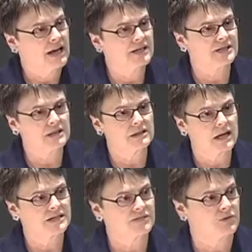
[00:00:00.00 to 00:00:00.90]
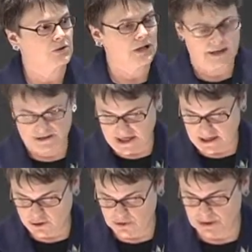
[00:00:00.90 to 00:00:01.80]
as a lustful and
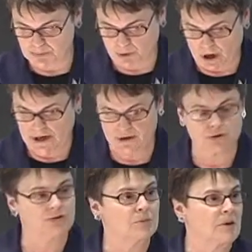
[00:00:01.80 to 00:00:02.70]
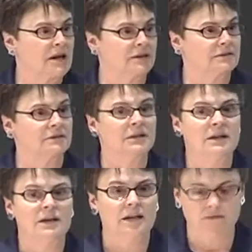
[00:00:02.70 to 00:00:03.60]
dangerous predator of the maiden,
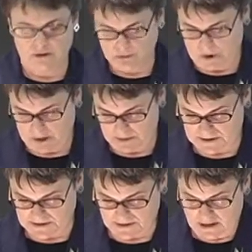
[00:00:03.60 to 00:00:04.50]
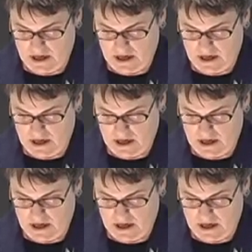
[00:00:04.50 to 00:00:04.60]
even a rapist.